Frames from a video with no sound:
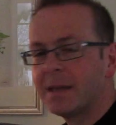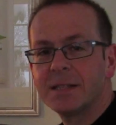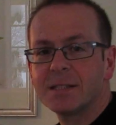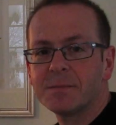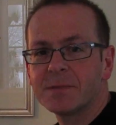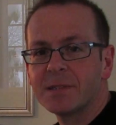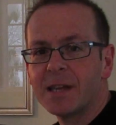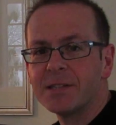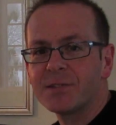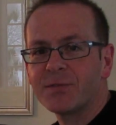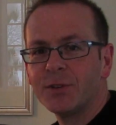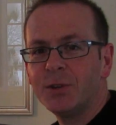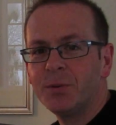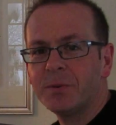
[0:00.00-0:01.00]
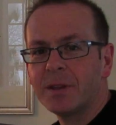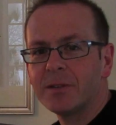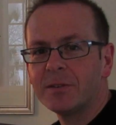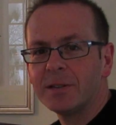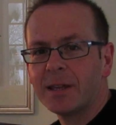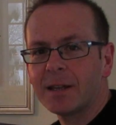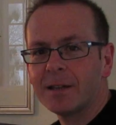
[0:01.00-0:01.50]
made some sense for you and that
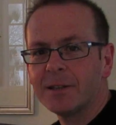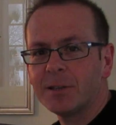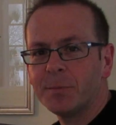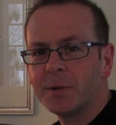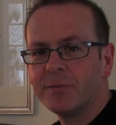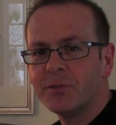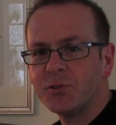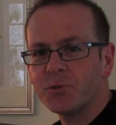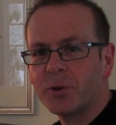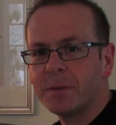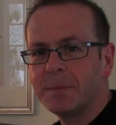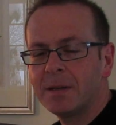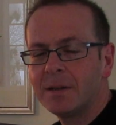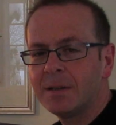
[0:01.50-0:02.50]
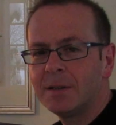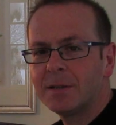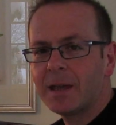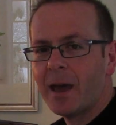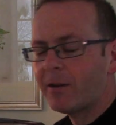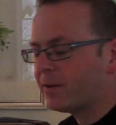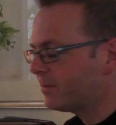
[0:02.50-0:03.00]
you'll get a little bit of enjoyment
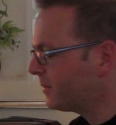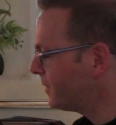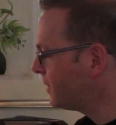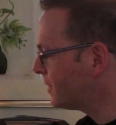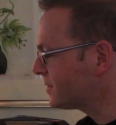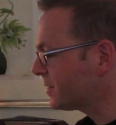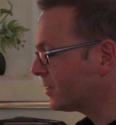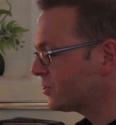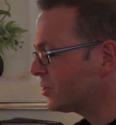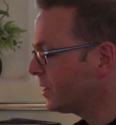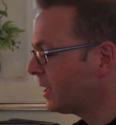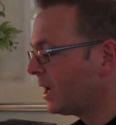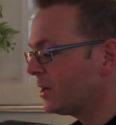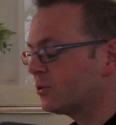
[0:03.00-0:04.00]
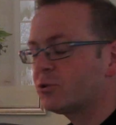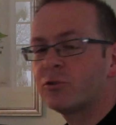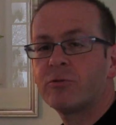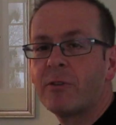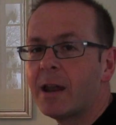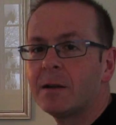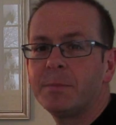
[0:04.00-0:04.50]
out of them. They're such
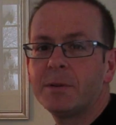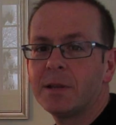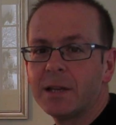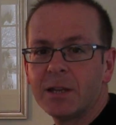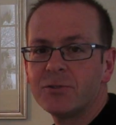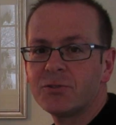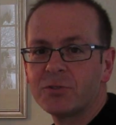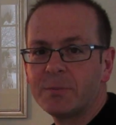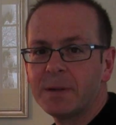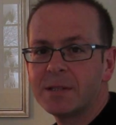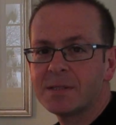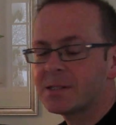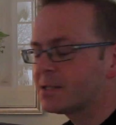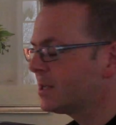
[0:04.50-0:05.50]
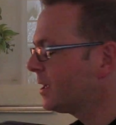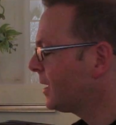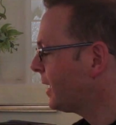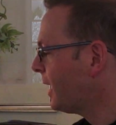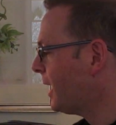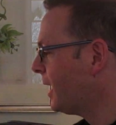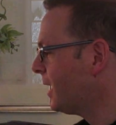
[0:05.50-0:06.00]
incredible instruments
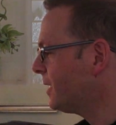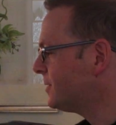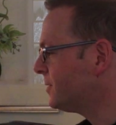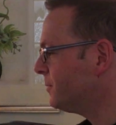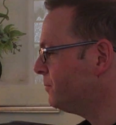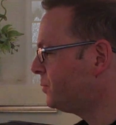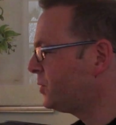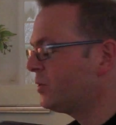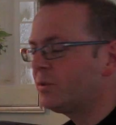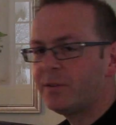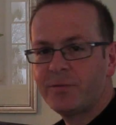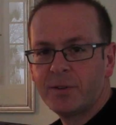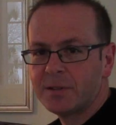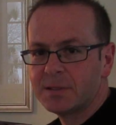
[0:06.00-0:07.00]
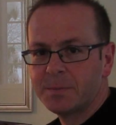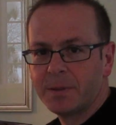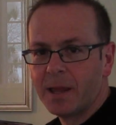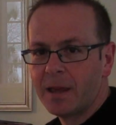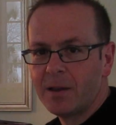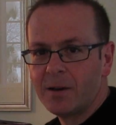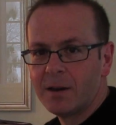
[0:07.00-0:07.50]
and beautiful to
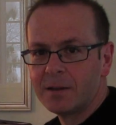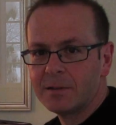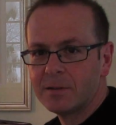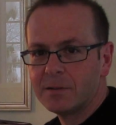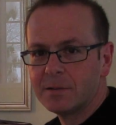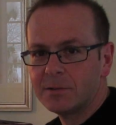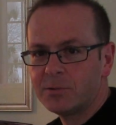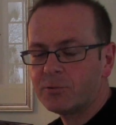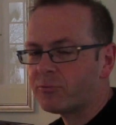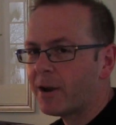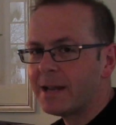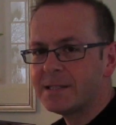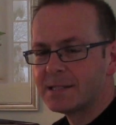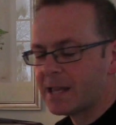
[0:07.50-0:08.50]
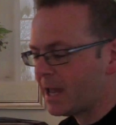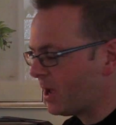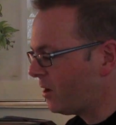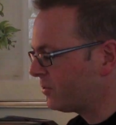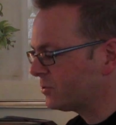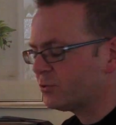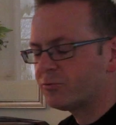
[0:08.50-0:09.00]
play on. Great
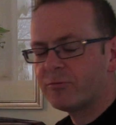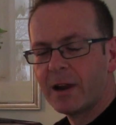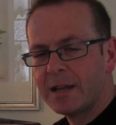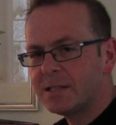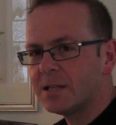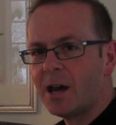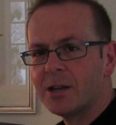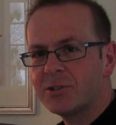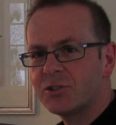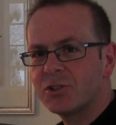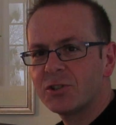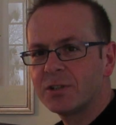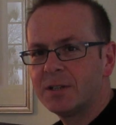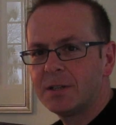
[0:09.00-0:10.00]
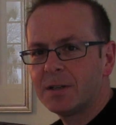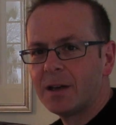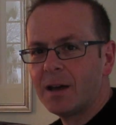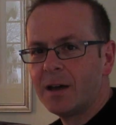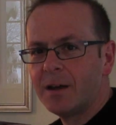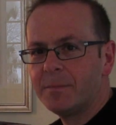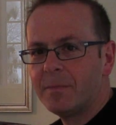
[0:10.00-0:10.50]
sound, great touch.
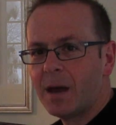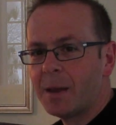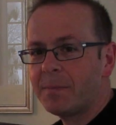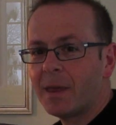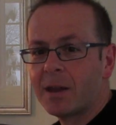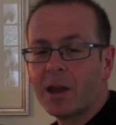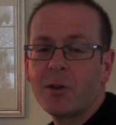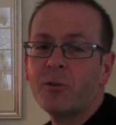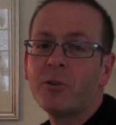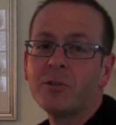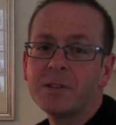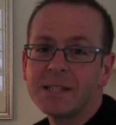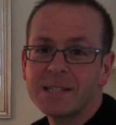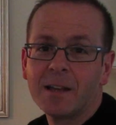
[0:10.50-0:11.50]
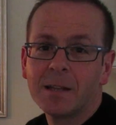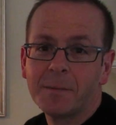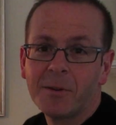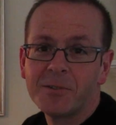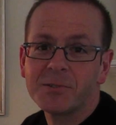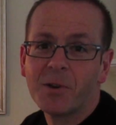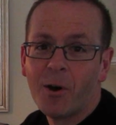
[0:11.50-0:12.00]
I don't only sell them, I
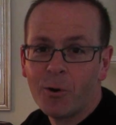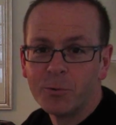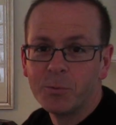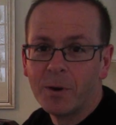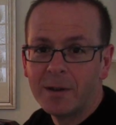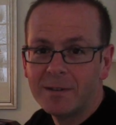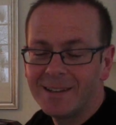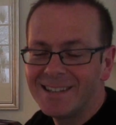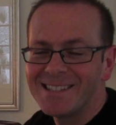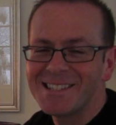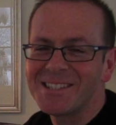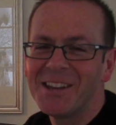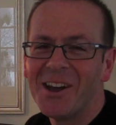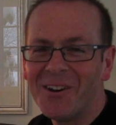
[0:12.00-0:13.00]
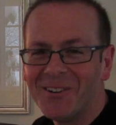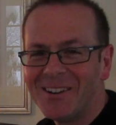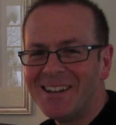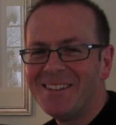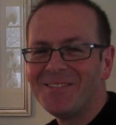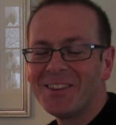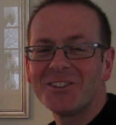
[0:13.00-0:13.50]
also own one. So
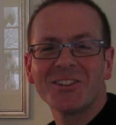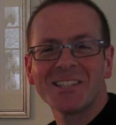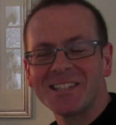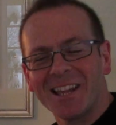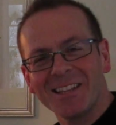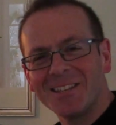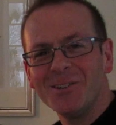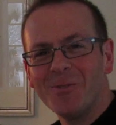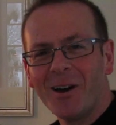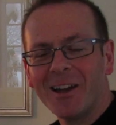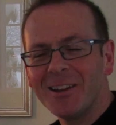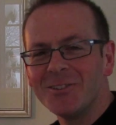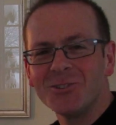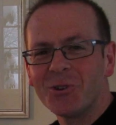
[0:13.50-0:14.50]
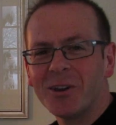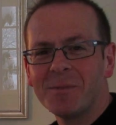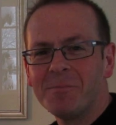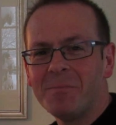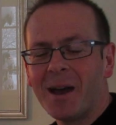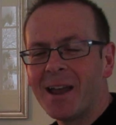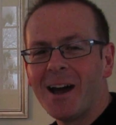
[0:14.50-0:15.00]
just like you, I
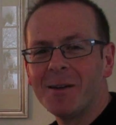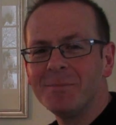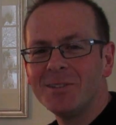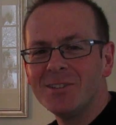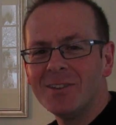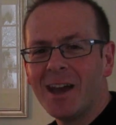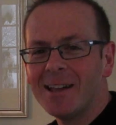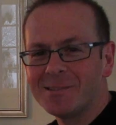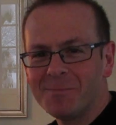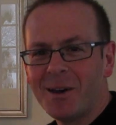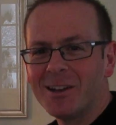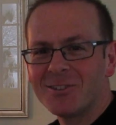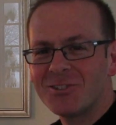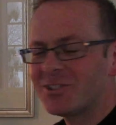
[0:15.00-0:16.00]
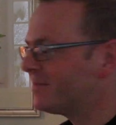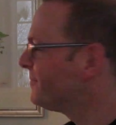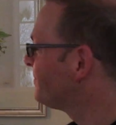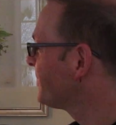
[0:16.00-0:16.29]
enjoy my hobby as much.